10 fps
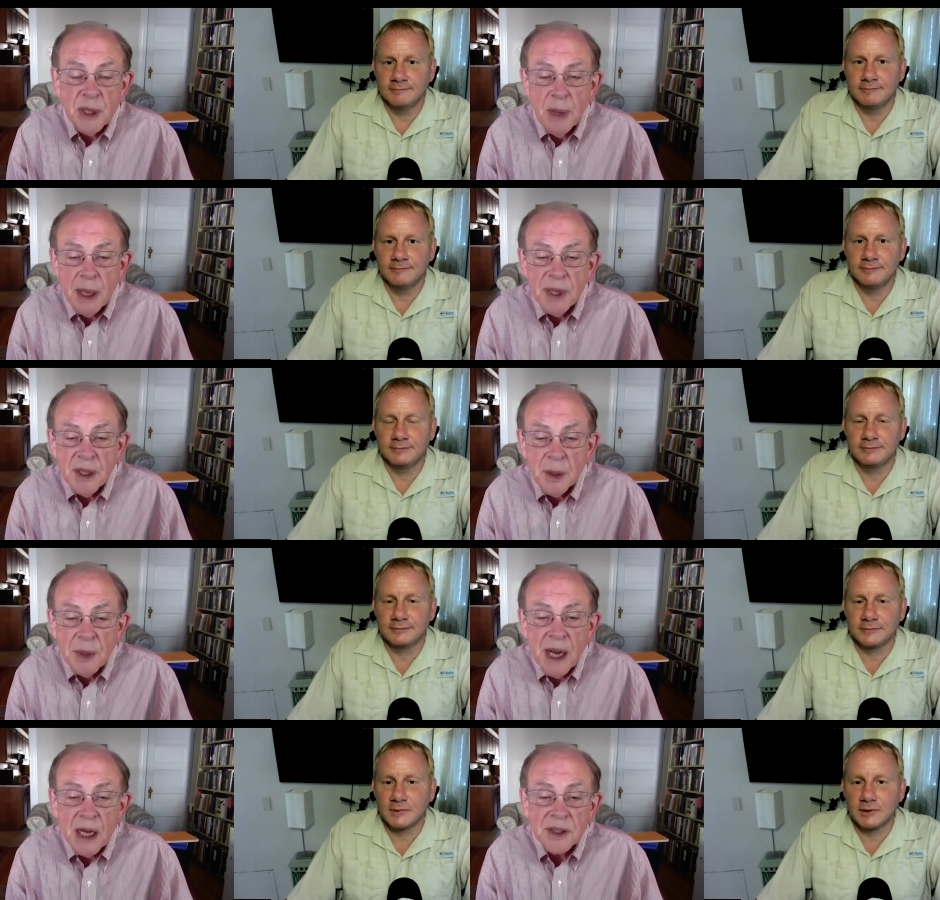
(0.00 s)
Speaker 1: maybe in the
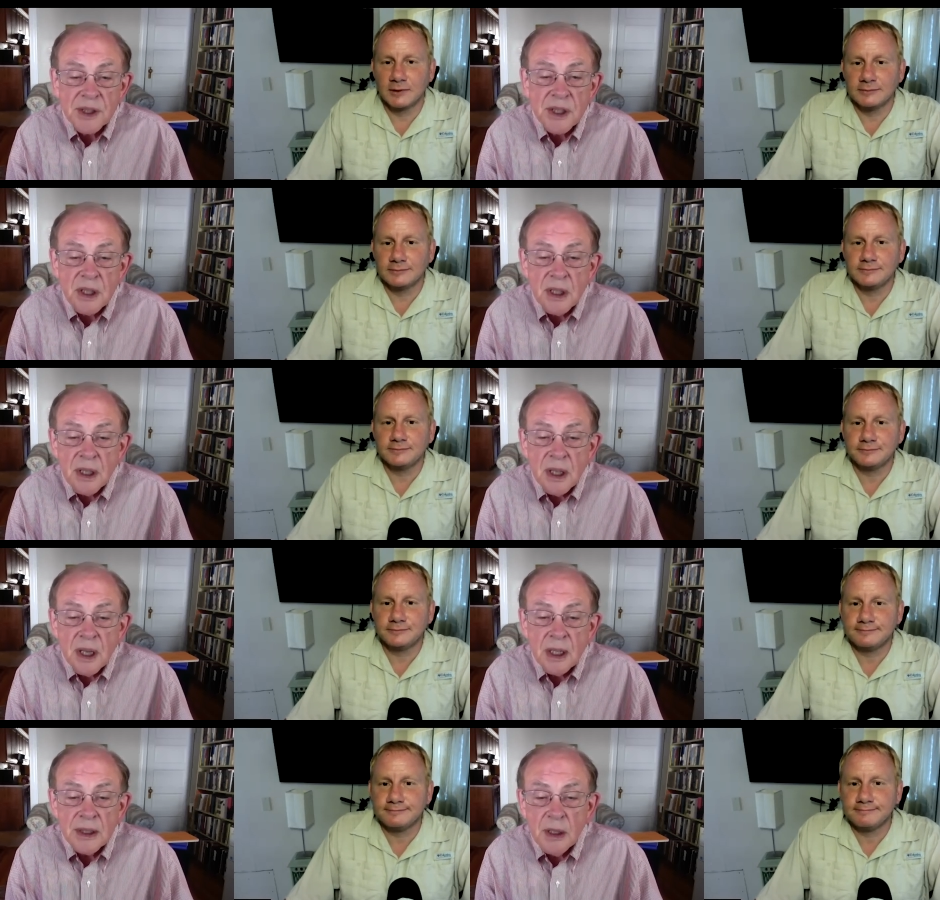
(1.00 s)
past a
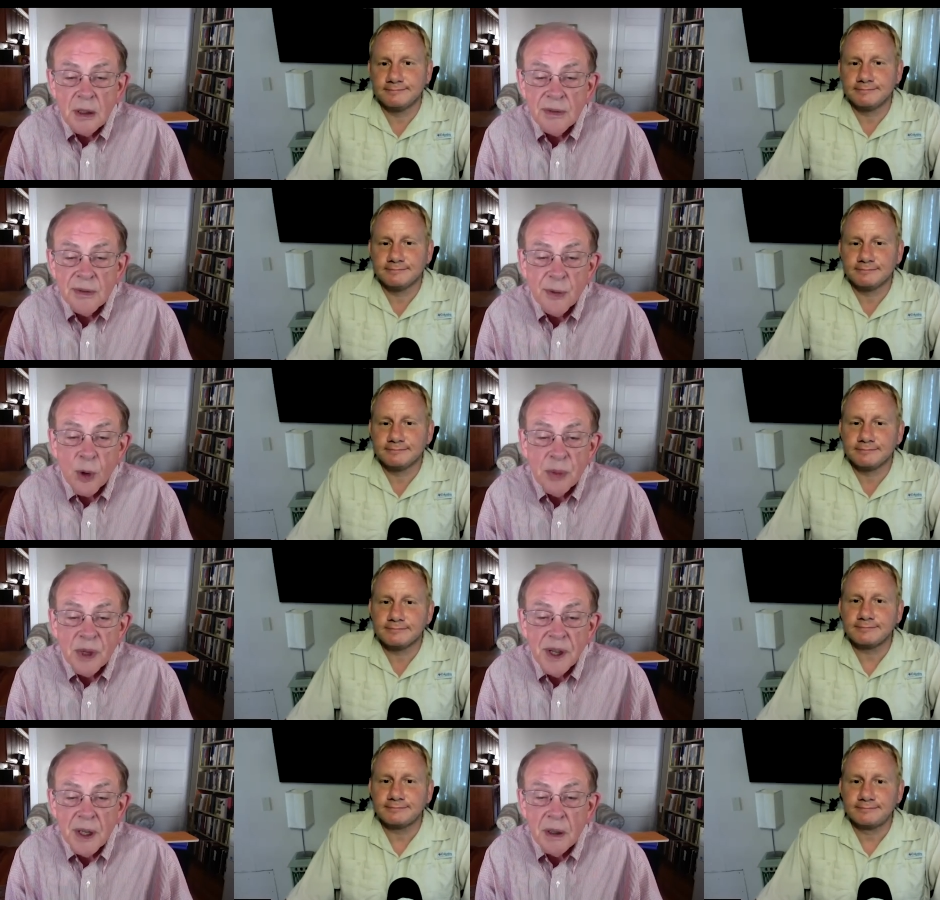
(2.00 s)
little
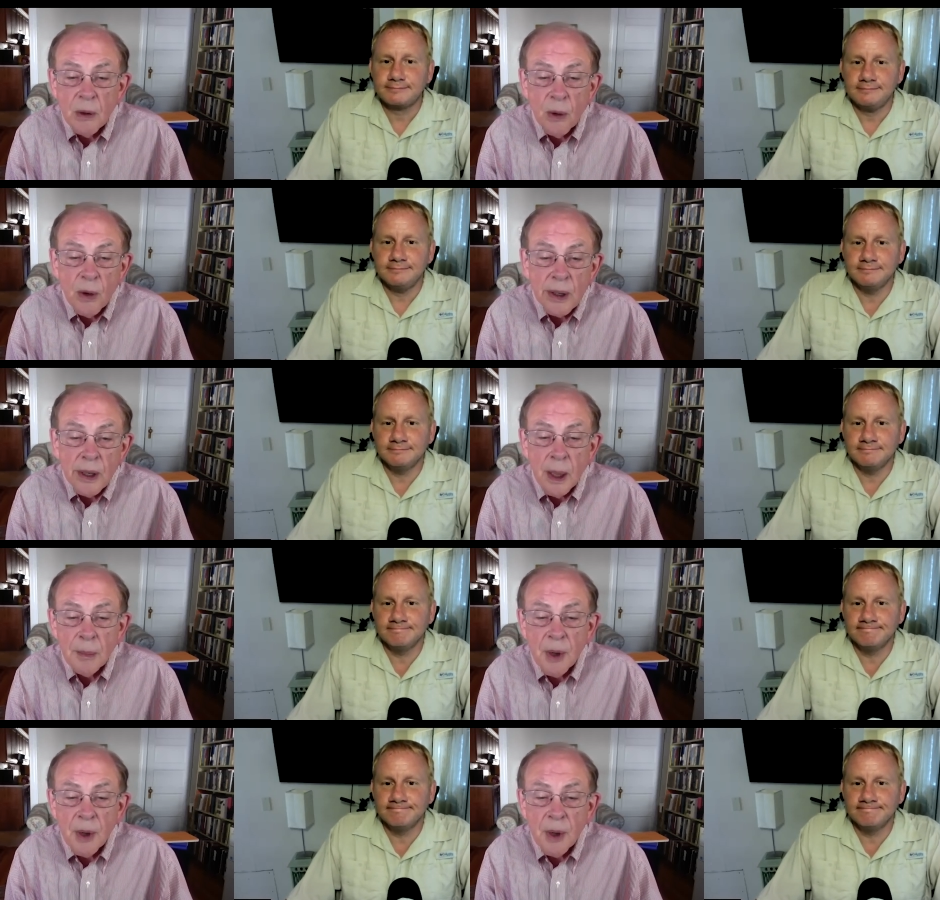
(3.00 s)
forbidding or um,